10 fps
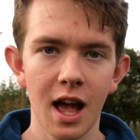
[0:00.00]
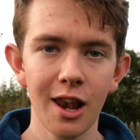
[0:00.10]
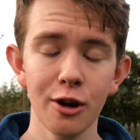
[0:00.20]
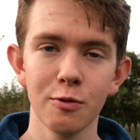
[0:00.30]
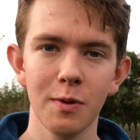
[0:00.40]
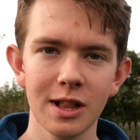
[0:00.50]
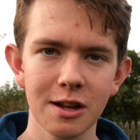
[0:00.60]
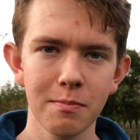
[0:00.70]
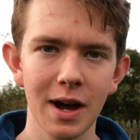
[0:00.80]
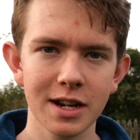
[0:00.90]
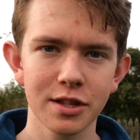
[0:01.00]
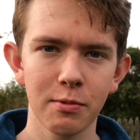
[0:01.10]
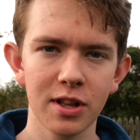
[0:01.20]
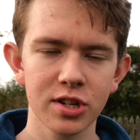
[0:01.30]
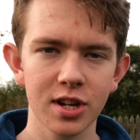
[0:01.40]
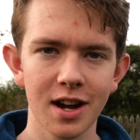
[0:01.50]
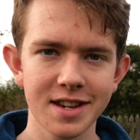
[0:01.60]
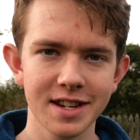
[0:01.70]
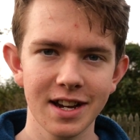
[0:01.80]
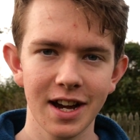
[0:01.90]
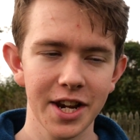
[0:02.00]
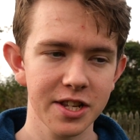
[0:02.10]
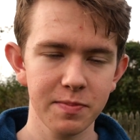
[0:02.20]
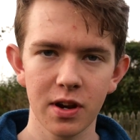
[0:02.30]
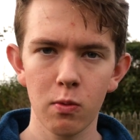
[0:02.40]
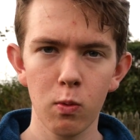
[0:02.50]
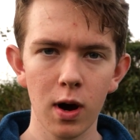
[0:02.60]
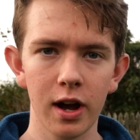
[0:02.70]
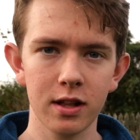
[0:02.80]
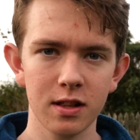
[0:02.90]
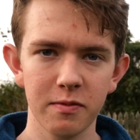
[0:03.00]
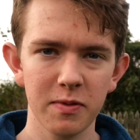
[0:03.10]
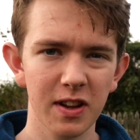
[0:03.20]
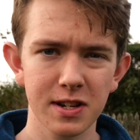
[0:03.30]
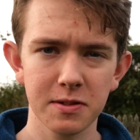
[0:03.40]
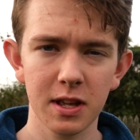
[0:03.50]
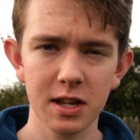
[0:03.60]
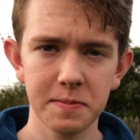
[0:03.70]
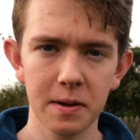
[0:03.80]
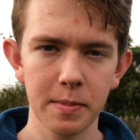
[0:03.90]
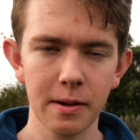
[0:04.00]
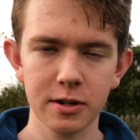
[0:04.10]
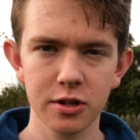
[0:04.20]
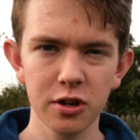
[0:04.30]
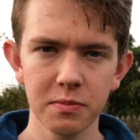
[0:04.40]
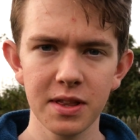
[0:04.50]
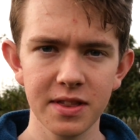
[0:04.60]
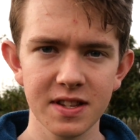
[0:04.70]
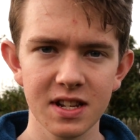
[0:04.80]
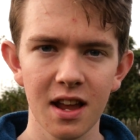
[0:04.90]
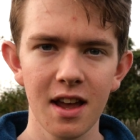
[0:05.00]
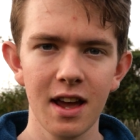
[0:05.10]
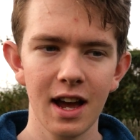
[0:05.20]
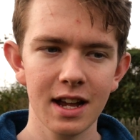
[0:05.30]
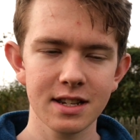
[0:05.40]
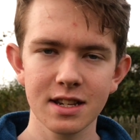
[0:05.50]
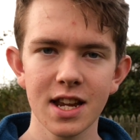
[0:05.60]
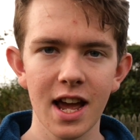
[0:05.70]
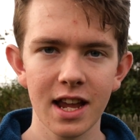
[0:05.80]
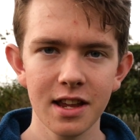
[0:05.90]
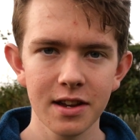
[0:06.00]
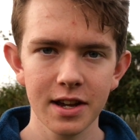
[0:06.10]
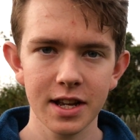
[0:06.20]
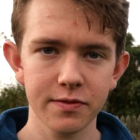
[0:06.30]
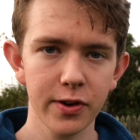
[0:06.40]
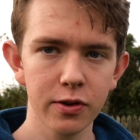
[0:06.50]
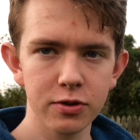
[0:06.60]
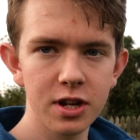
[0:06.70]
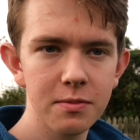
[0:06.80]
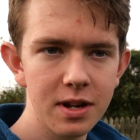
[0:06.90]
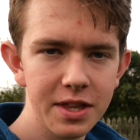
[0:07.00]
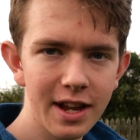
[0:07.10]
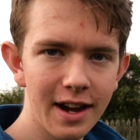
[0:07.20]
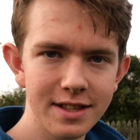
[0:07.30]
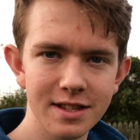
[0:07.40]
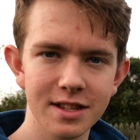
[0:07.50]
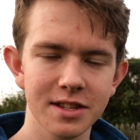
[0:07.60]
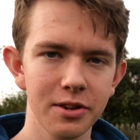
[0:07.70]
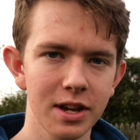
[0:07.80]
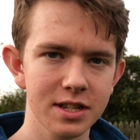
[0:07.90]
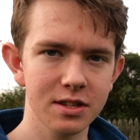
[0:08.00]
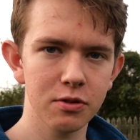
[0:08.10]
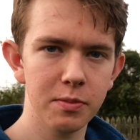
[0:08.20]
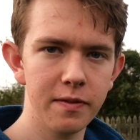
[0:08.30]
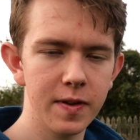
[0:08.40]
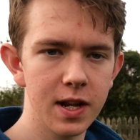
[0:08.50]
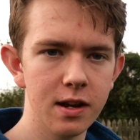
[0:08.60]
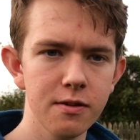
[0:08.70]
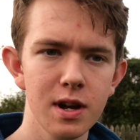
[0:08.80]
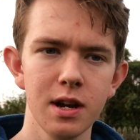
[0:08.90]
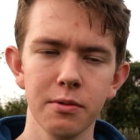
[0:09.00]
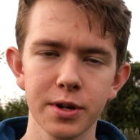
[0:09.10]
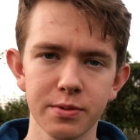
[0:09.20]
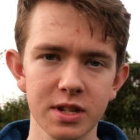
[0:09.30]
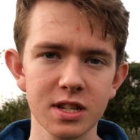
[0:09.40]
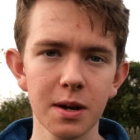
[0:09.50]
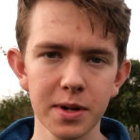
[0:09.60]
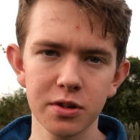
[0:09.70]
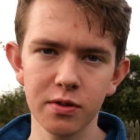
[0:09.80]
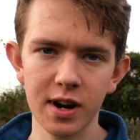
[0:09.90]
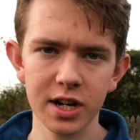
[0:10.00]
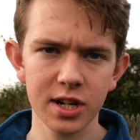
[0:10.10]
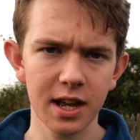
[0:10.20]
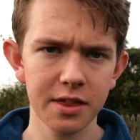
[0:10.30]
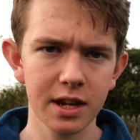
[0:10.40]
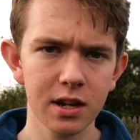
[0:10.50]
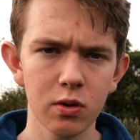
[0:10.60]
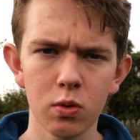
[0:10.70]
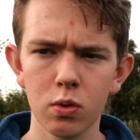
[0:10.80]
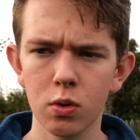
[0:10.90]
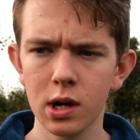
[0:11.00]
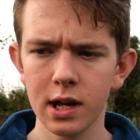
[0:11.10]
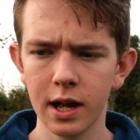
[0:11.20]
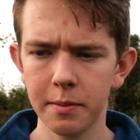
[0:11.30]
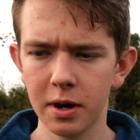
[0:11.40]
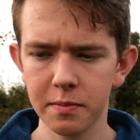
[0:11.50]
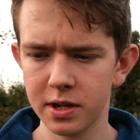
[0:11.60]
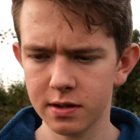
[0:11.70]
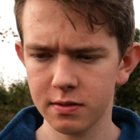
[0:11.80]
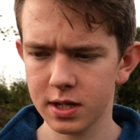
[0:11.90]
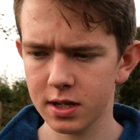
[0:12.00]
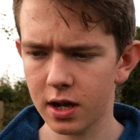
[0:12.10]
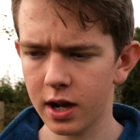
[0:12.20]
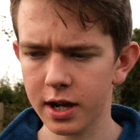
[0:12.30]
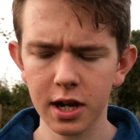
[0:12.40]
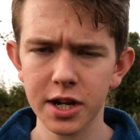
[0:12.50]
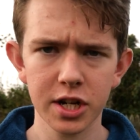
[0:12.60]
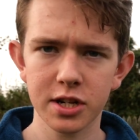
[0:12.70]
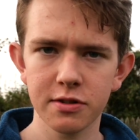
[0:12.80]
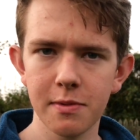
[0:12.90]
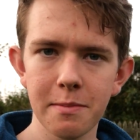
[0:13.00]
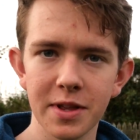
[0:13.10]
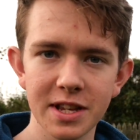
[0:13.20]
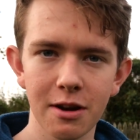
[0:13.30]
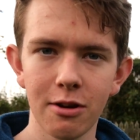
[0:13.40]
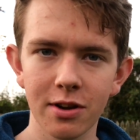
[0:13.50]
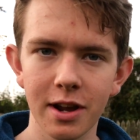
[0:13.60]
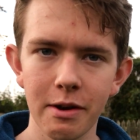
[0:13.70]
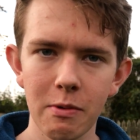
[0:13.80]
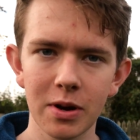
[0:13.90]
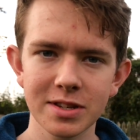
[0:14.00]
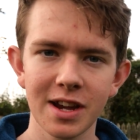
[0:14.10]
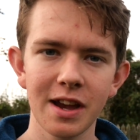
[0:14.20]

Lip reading: Hello and welcome back to the Welsh Gardener, and it's been a while. In fact, I think it's been about 2 months, and today it's very autumnal in the garden since you last saw my video, which was a summer tour actually, I think, or it might have been, I can't actually remember, that's how long ago it was.